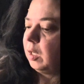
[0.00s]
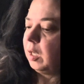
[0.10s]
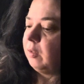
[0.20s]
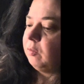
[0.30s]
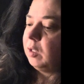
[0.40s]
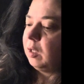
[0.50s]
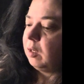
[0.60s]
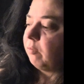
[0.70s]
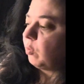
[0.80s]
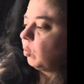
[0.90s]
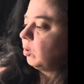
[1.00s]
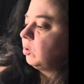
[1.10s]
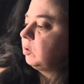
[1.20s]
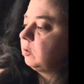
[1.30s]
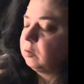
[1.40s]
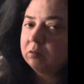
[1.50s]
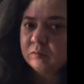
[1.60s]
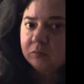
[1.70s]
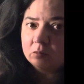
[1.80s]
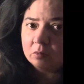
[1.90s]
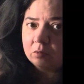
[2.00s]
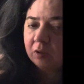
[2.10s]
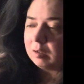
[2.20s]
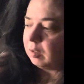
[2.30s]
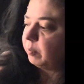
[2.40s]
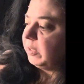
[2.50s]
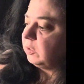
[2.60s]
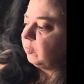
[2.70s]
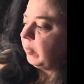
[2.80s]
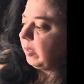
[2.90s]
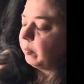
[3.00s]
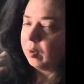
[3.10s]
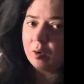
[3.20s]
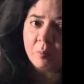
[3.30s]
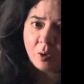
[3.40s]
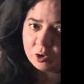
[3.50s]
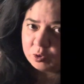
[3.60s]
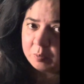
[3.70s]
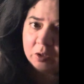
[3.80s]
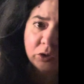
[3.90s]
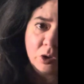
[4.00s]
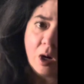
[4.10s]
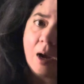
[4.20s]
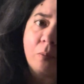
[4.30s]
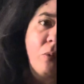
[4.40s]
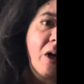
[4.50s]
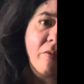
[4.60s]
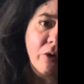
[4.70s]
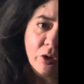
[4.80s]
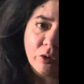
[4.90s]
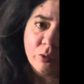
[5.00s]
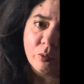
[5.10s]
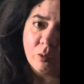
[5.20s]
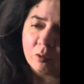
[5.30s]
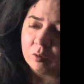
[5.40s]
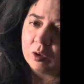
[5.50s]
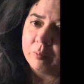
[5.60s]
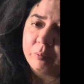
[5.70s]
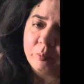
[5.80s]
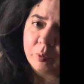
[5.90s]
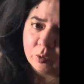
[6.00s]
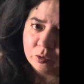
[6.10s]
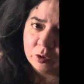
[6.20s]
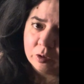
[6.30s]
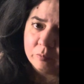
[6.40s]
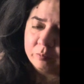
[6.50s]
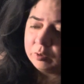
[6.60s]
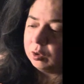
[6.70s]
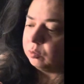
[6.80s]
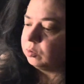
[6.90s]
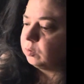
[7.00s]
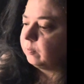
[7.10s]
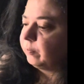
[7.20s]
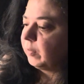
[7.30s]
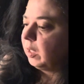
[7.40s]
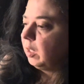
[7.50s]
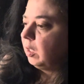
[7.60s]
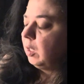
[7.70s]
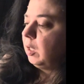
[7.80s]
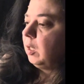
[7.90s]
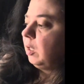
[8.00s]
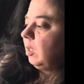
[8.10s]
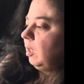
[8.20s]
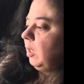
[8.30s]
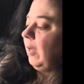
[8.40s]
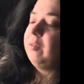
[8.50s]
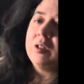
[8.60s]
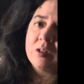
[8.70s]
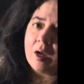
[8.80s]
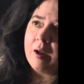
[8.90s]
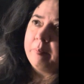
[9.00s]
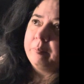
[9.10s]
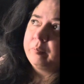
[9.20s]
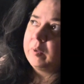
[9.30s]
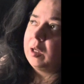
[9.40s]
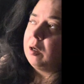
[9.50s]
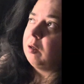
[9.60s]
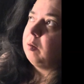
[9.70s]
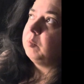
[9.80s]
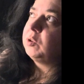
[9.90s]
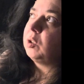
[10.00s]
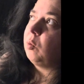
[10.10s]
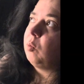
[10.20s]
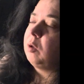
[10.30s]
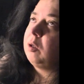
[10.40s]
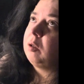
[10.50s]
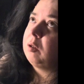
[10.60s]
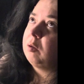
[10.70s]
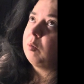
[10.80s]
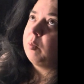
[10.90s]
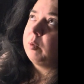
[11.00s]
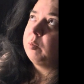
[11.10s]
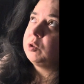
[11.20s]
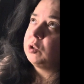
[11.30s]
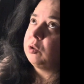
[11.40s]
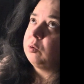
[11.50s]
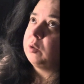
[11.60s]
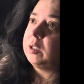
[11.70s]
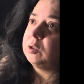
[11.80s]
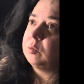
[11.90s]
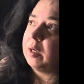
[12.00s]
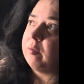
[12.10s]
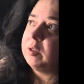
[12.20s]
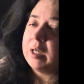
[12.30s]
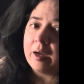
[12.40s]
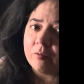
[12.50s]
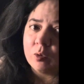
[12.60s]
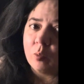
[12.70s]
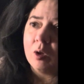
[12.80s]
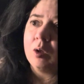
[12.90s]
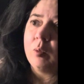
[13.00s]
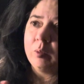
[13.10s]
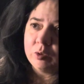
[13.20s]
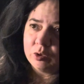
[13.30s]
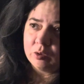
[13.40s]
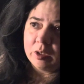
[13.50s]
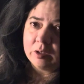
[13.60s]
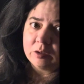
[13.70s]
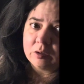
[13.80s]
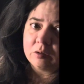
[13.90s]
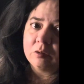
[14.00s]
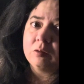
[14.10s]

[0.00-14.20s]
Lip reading: And then of course a piece of paper, parchment, scrap, whatever you are pulled to use. And then time. So what we would do is every day after work we would do this,